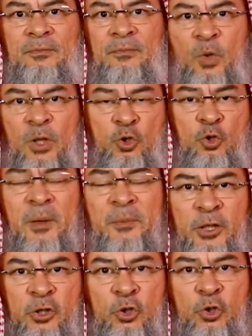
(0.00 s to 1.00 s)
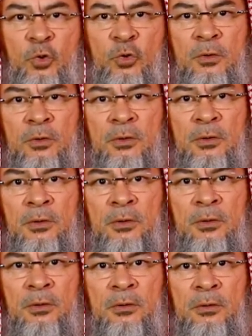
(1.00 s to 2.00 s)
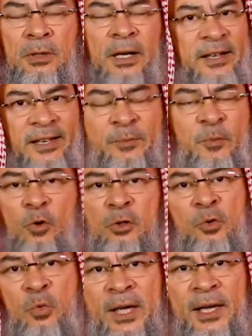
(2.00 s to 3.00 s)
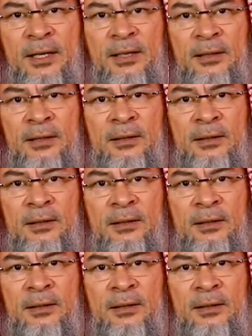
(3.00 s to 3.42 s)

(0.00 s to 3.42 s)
what do you want me to do? I came all the way.